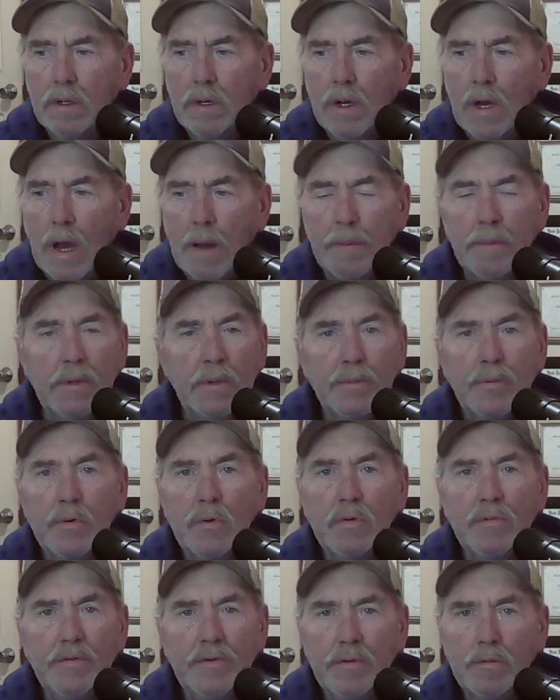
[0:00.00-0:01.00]
I'm going to
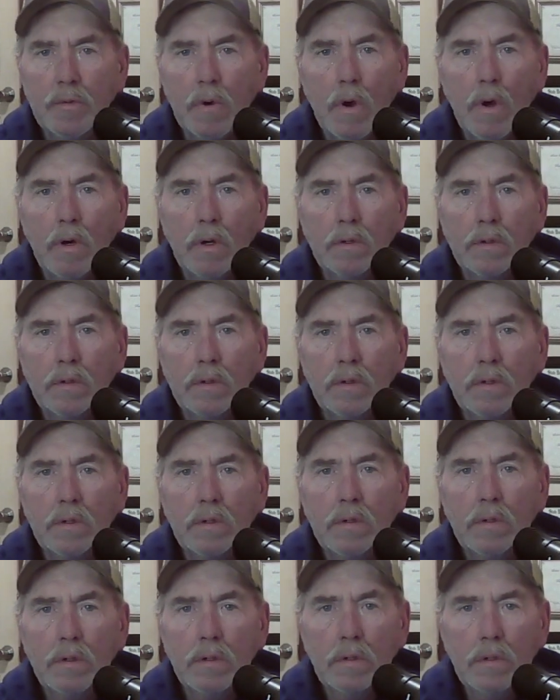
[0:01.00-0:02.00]
prove you wrong
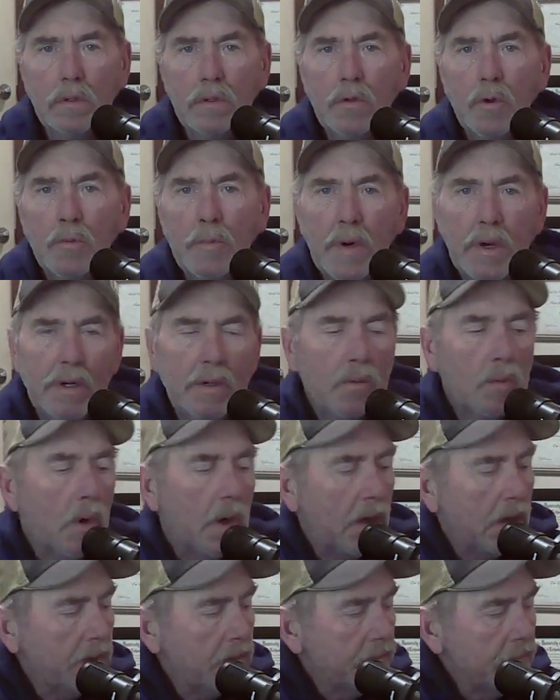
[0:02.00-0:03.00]
no matter what.